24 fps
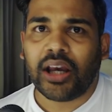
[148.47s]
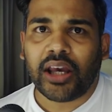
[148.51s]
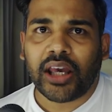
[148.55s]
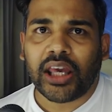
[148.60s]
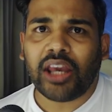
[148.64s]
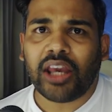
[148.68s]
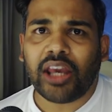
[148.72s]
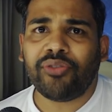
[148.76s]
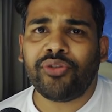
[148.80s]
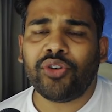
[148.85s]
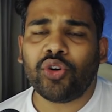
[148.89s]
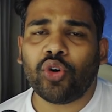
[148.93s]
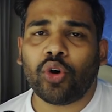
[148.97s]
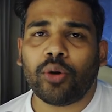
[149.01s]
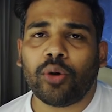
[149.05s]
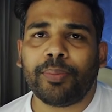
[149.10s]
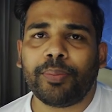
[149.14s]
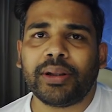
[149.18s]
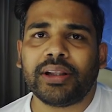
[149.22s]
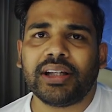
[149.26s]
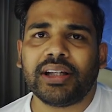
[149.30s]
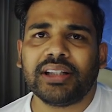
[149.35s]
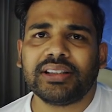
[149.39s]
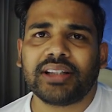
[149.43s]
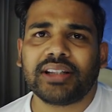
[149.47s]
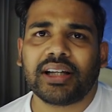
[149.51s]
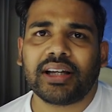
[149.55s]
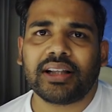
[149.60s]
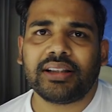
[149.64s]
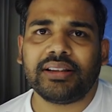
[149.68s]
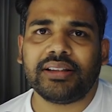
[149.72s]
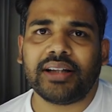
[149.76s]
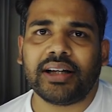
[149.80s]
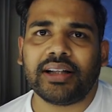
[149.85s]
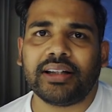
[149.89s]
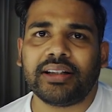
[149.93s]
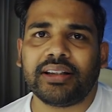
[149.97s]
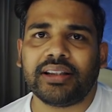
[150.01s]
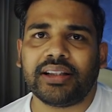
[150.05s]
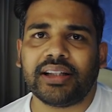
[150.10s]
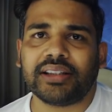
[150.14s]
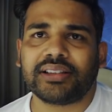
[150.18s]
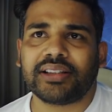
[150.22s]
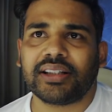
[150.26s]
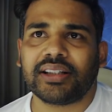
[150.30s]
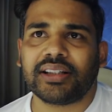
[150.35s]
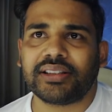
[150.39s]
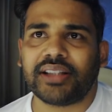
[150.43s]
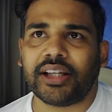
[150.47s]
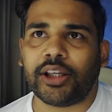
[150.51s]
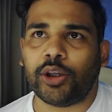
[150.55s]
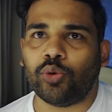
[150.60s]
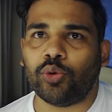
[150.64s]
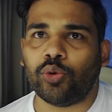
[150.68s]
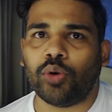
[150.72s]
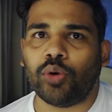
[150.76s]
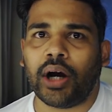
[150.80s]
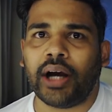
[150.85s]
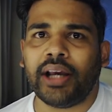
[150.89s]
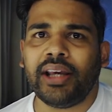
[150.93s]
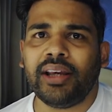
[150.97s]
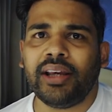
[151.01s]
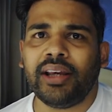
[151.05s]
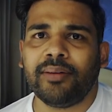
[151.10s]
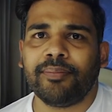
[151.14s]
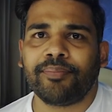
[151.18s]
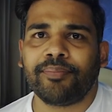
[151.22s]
If you open this, then this is the U I.